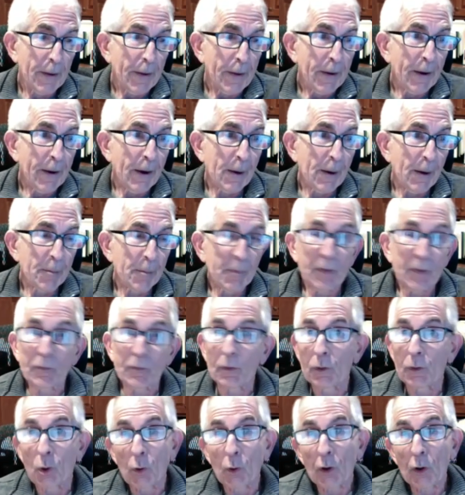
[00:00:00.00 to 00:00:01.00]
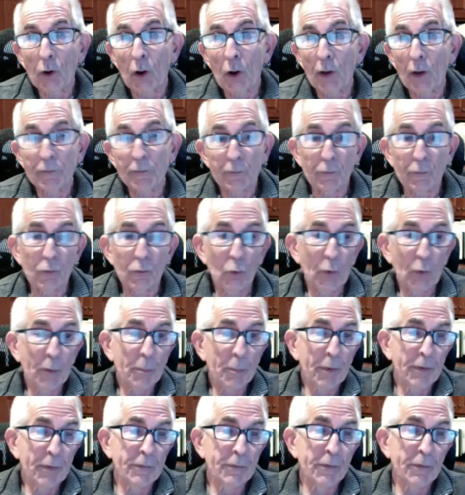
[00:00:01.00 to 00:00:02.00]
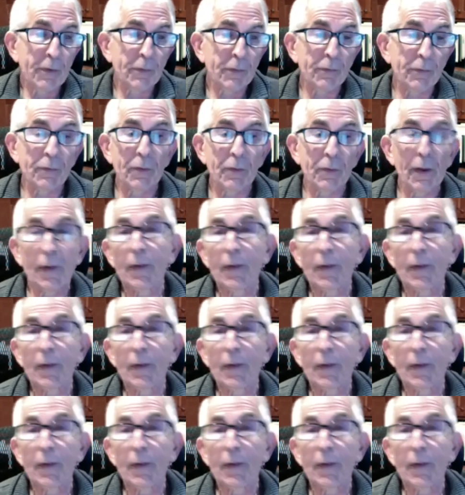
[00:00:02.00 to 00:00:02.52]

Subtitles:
It's a lower cost of doing business.